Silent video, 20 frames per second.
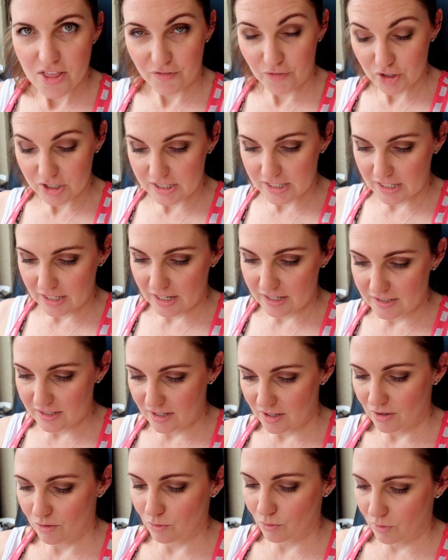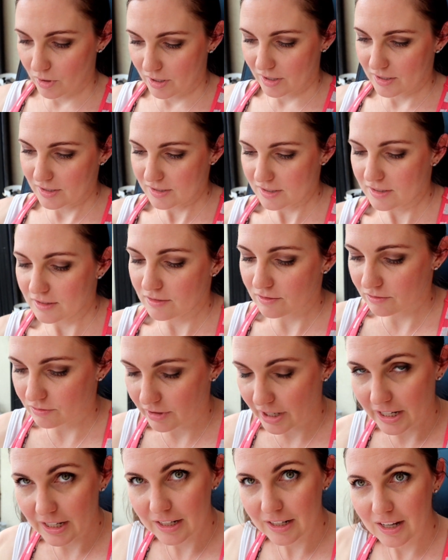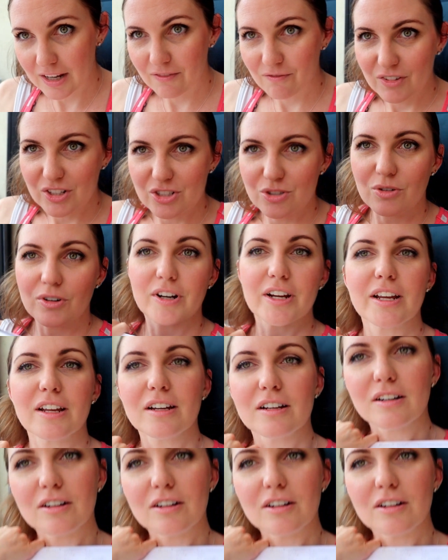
The first thing I did was write an inventory